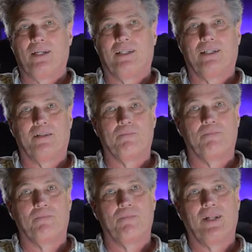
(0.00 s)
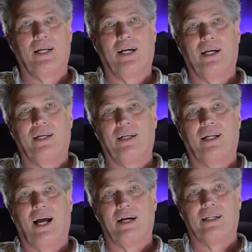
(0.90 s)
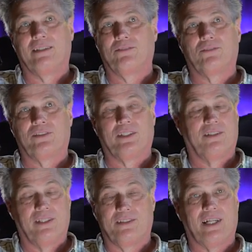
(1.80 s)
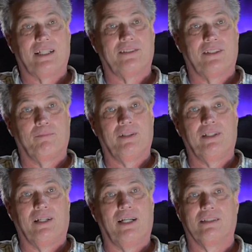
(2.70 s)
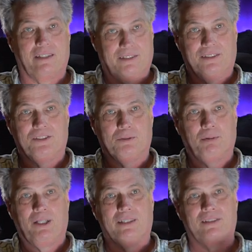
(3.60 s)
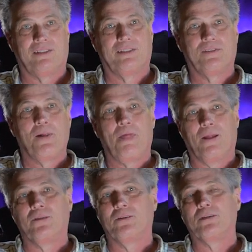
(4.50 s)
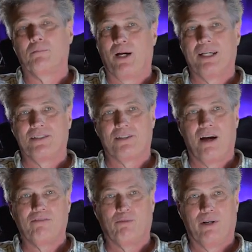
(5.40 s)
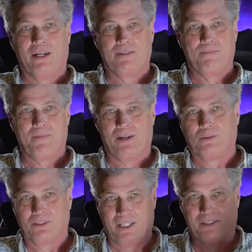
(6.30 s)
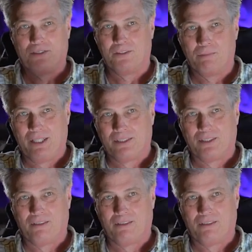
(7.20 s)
I did the exact same thing. I listened to parts. Now you could buy a software that will tell you to make a